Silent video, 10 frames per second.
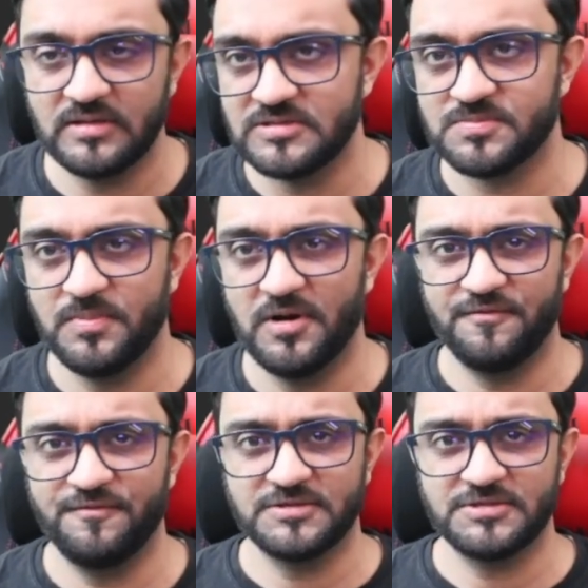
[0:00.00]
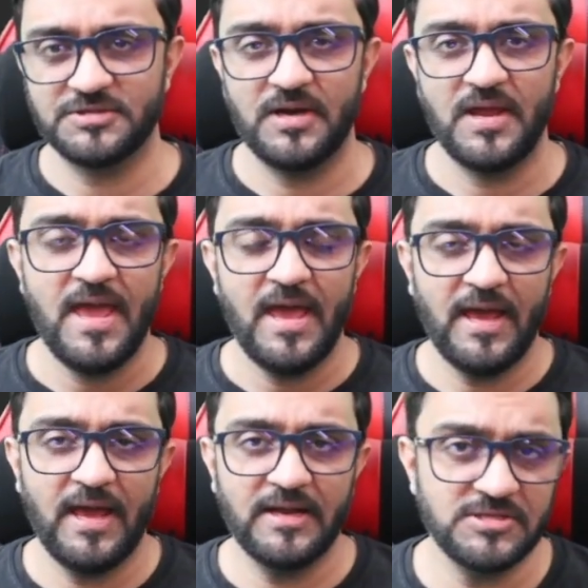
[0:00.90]
this blur filter
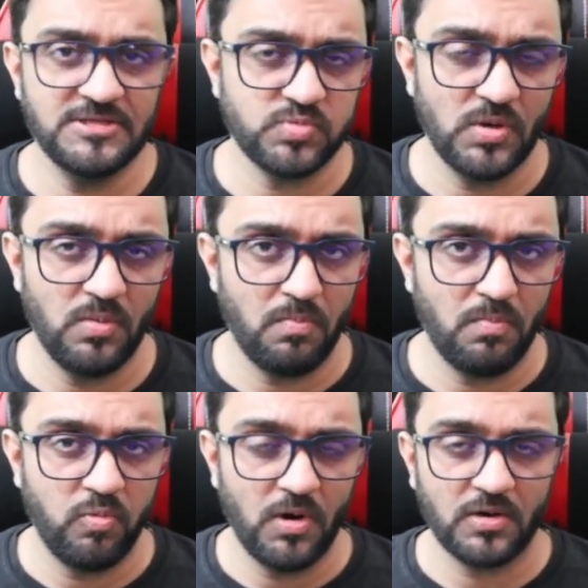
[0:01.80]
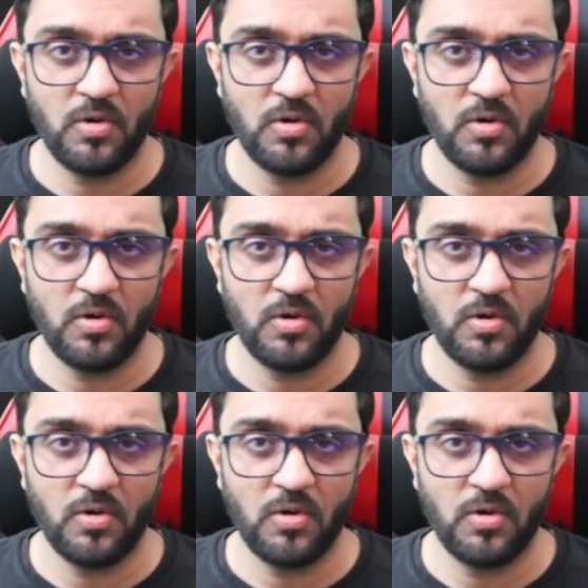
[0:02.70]
and this will work